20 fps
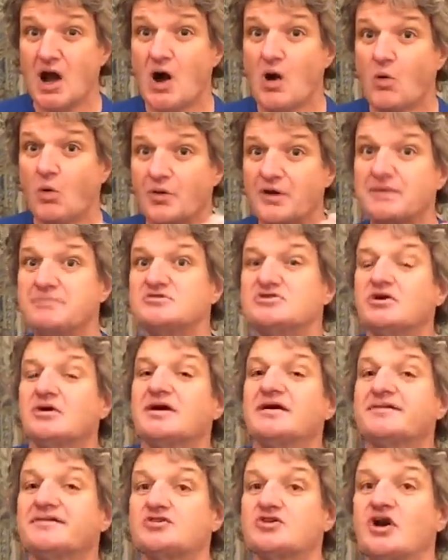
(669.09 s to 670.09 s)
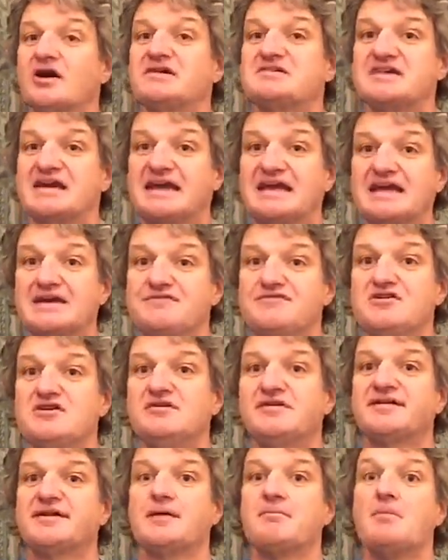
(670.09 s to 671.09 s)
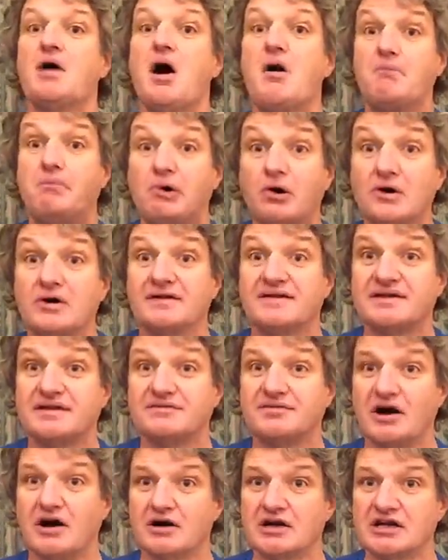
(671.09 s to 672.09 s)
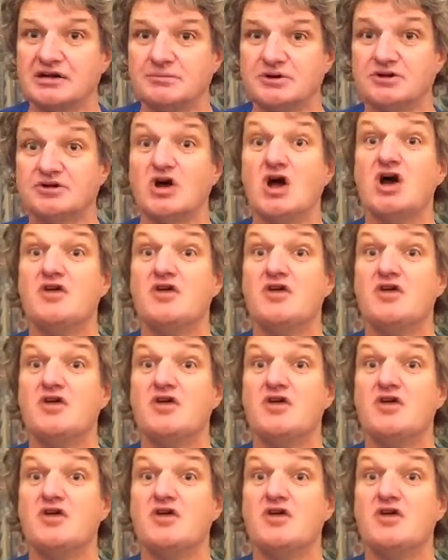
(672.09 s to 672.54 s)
What I'm doing is trying to give you some points of argument